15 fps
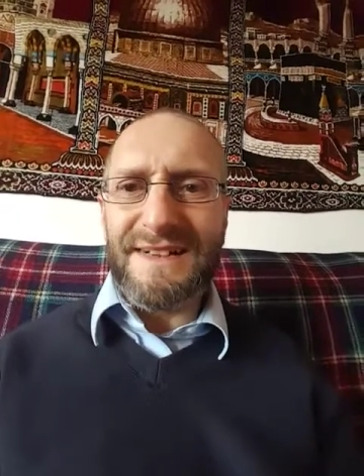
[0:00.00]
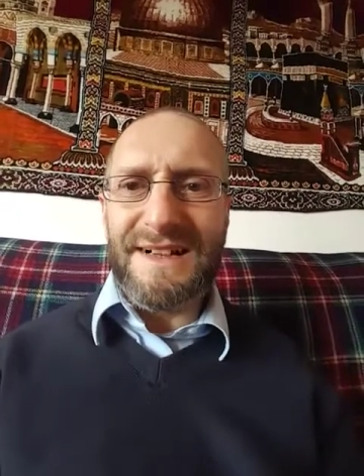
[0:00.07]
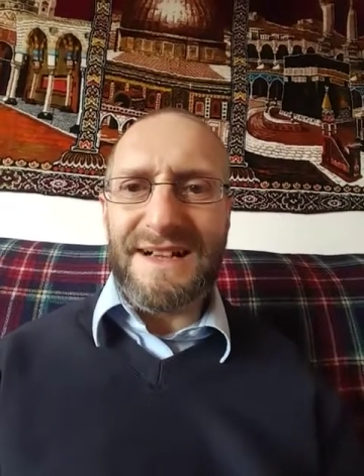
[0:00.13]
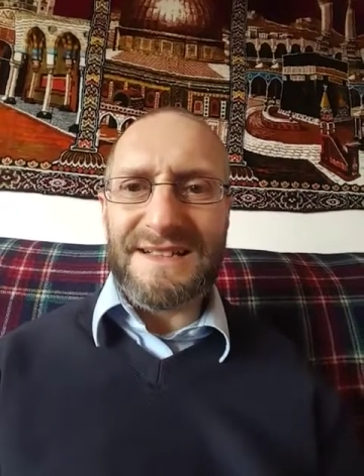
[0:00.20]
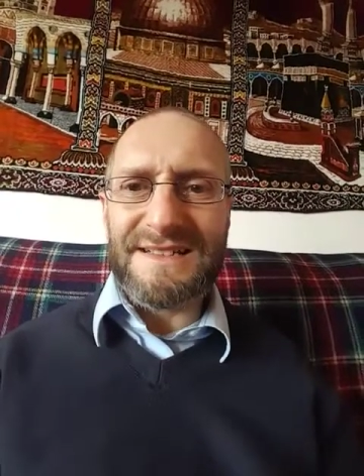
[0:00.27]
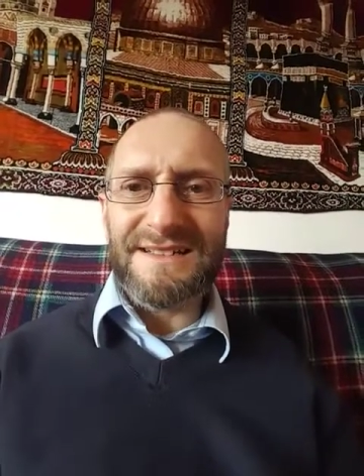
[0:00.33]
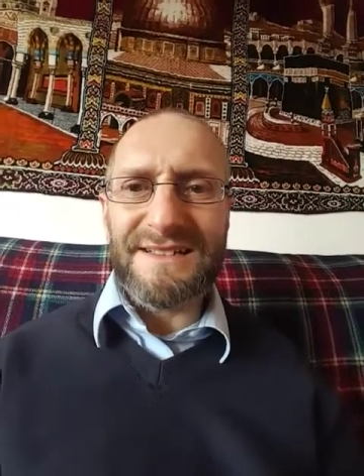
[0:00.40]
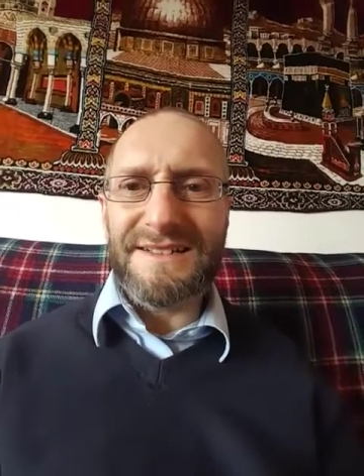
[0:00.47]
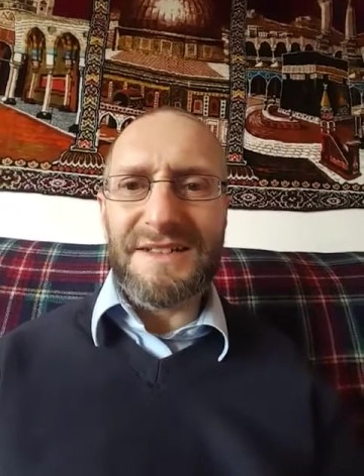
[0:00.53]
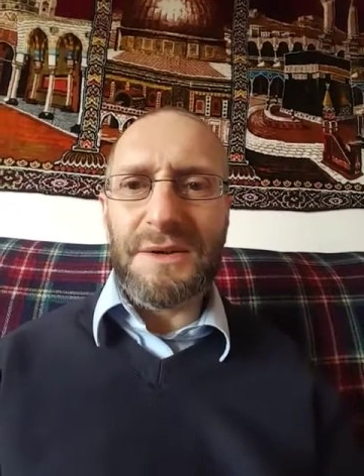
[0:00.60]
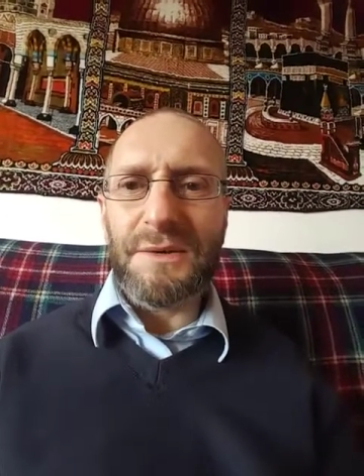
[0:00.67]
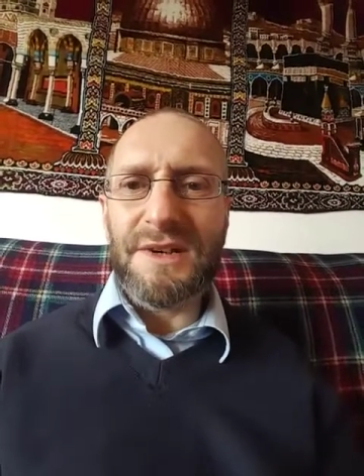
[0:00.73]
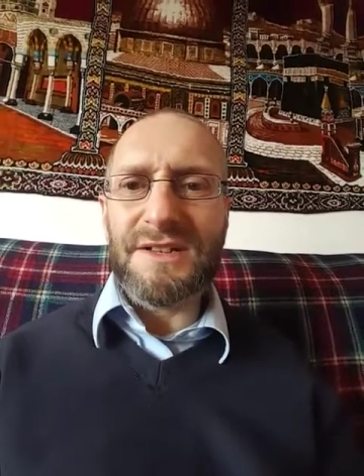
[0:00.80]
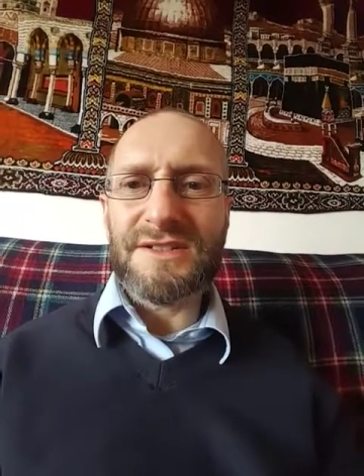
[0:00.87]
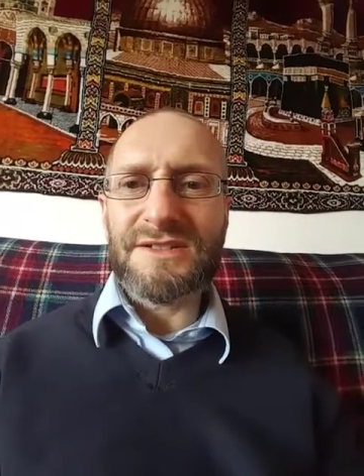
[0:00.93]
I didn't like the
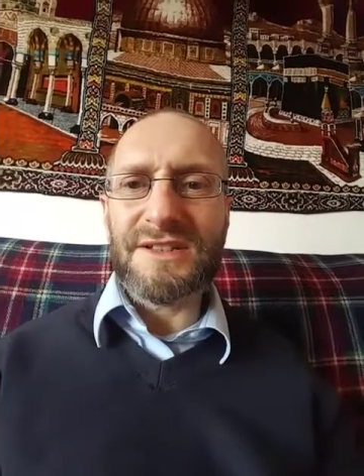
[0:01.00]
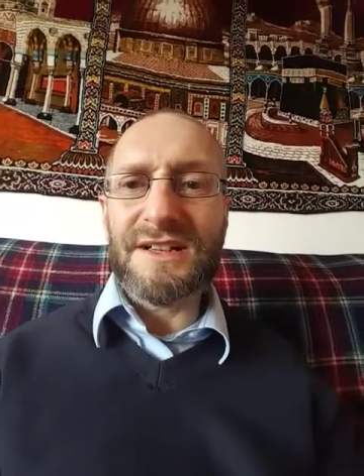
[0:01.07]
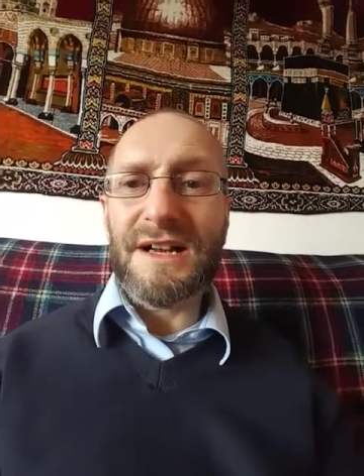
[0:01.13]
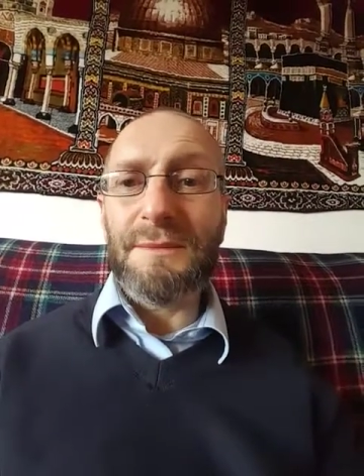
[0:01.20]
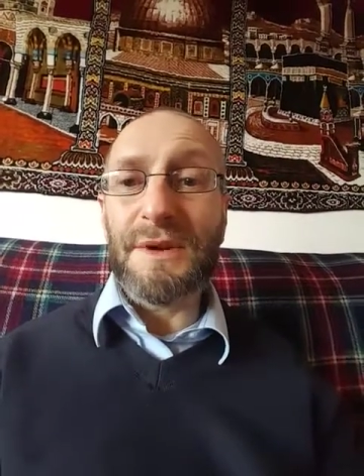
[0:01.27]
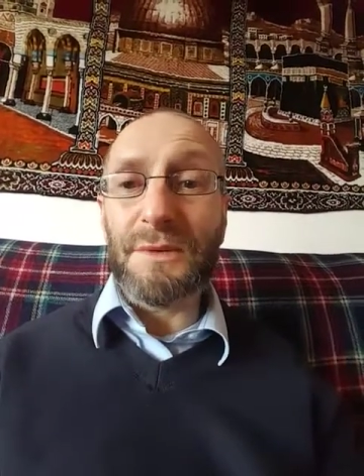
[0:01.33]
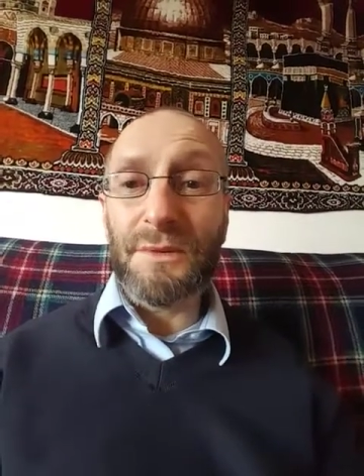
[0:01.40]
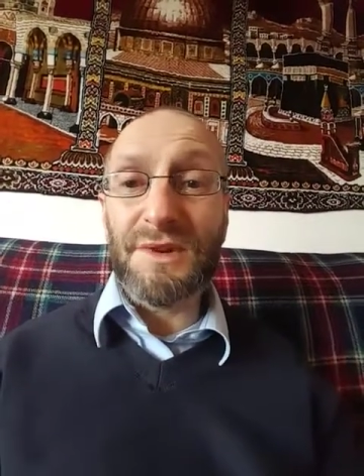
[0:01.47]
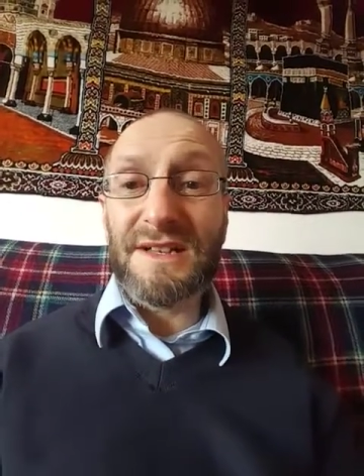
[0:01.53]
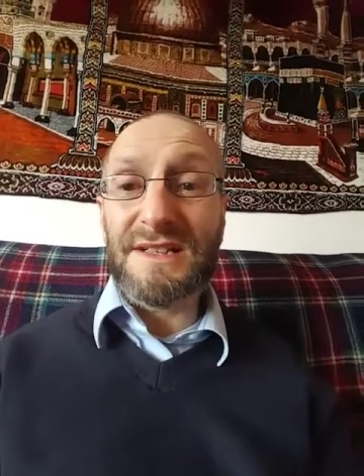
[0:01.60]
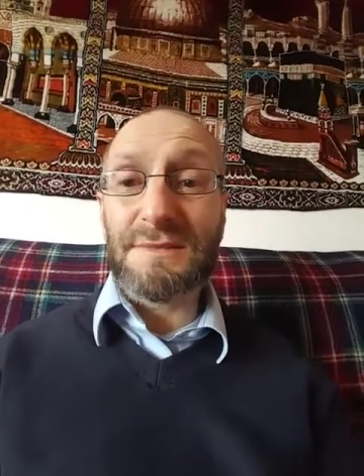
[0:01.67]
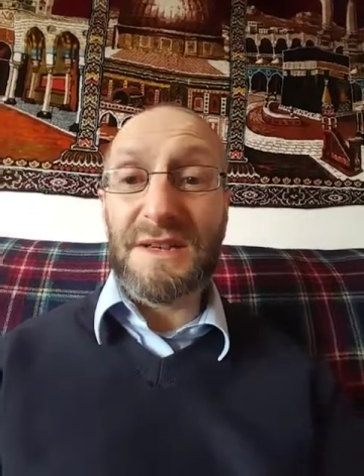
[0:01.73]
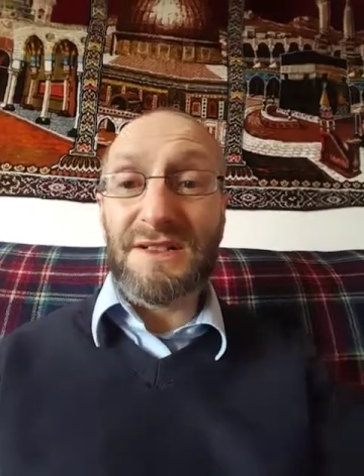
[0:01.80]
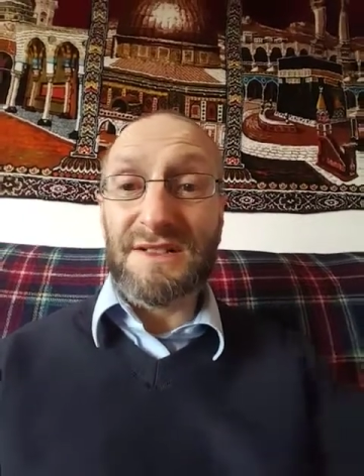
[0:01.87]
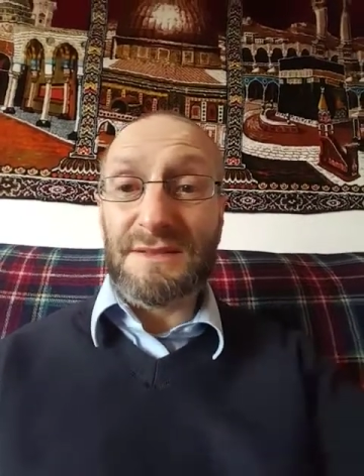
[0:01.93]
question. I mean, one is
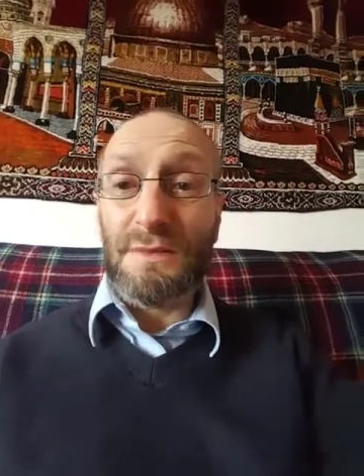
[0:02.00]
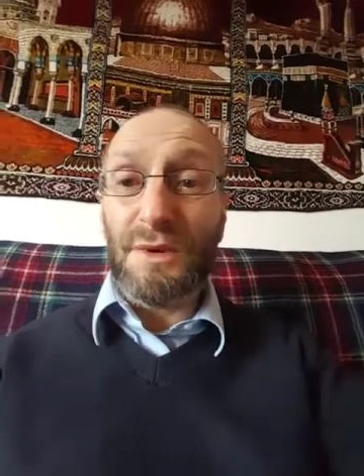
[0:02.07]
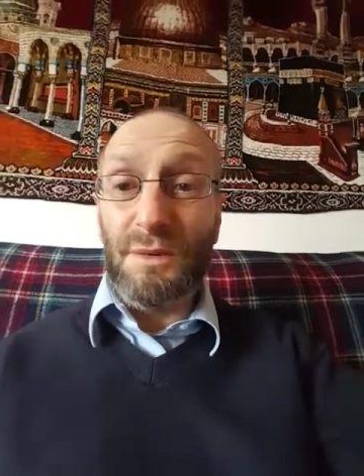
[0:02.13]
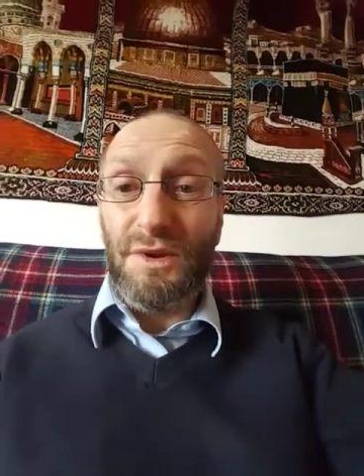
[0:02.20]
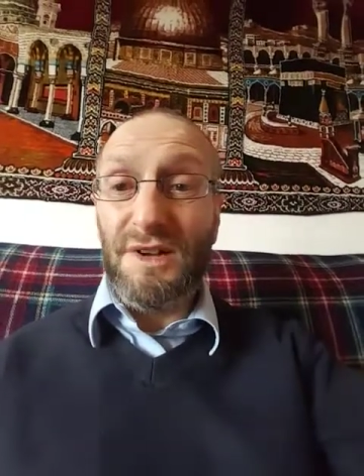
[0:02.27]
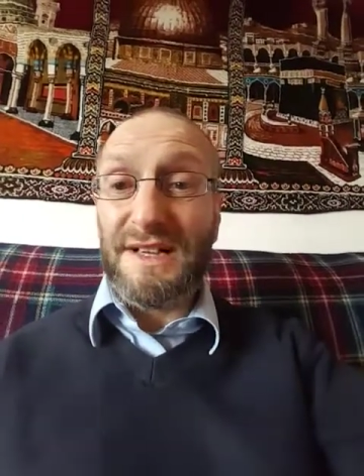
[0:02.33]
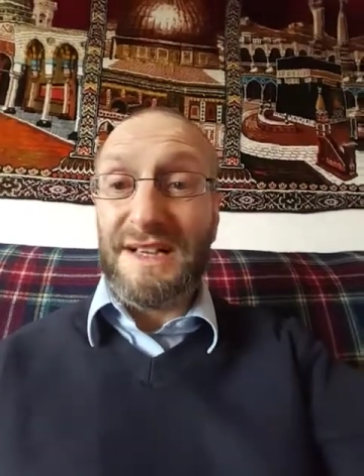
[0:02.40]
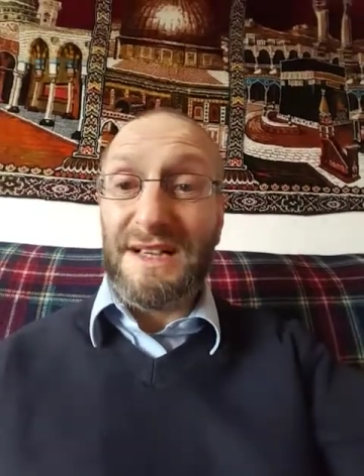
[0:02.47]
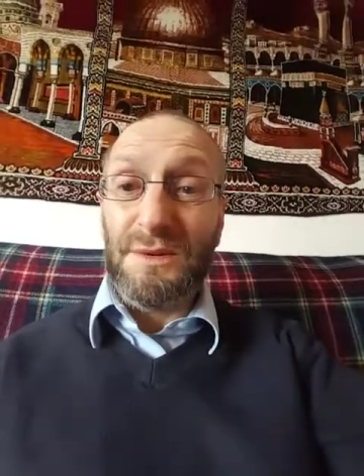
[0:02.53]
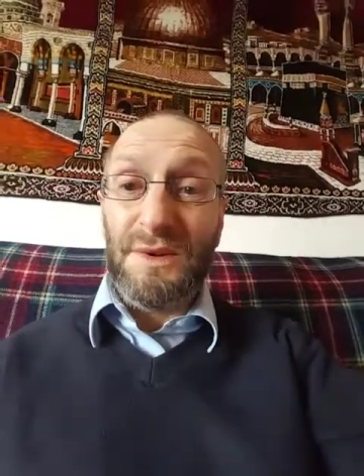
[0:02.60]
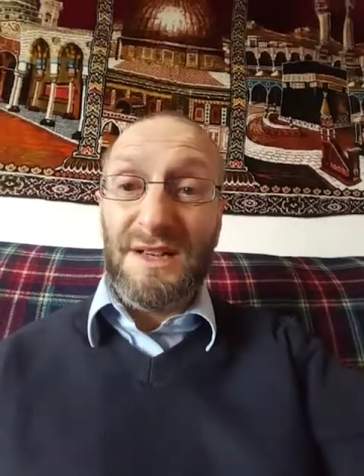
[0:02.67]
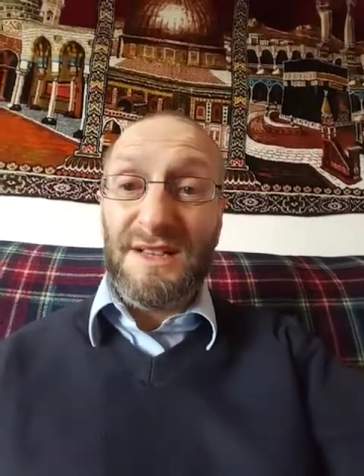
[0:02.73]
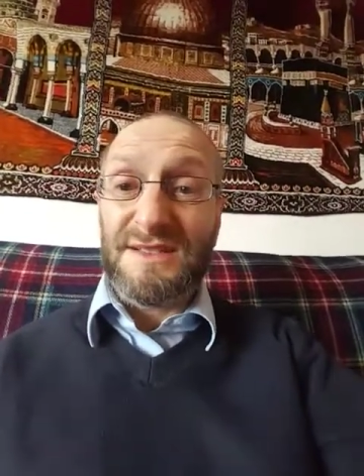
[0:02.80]
because I'm at work anyway,